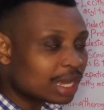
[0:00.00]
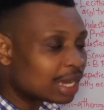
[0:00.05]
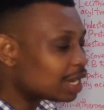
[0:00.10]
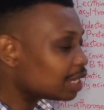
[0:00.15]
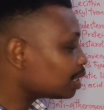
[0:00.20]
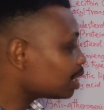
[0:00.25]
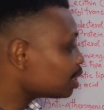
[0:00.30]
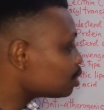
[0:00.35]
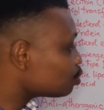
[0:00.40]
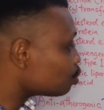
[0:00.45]

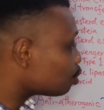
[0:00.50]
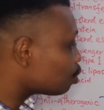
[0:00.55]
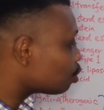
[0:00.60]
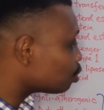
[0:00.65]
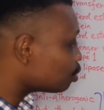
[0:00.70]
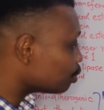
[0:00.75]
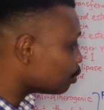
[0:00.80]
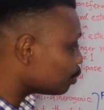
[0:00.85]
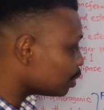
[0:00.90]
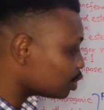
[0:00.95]
and that will
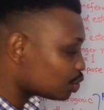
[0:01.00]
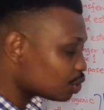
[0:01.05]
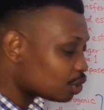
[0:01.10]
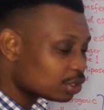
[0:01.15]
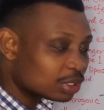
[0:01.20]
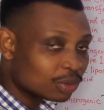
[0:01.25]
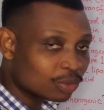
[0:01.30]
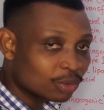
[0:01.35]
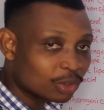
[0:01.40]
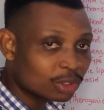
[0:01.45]

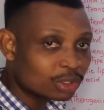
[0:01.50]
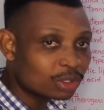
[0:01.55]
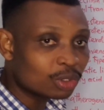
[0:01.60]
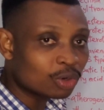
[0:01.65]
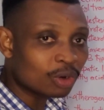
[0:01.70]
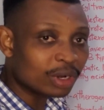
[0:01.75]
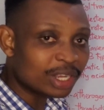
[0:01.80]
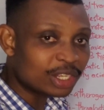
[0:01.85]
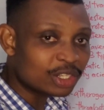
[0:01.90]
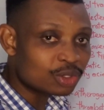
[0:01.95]
result in what?
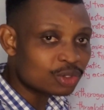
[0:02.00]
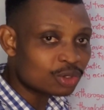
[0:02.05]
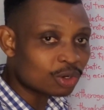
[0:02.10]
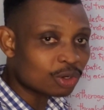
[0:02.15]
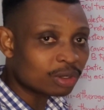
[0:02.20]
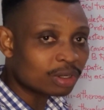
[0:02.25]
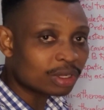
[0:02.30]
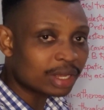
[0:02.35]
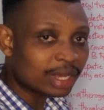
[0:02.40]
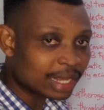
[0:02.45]

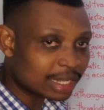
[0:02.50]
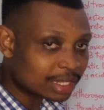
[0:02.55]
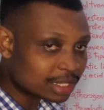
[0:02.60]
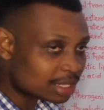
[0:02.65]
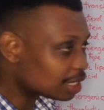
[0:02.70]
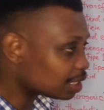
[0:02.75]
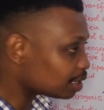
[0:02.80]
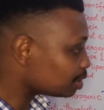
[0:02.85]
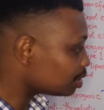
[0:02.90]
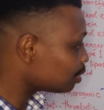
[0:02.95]
Cholesterol
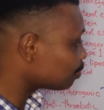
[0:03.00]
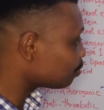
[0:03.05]
esters.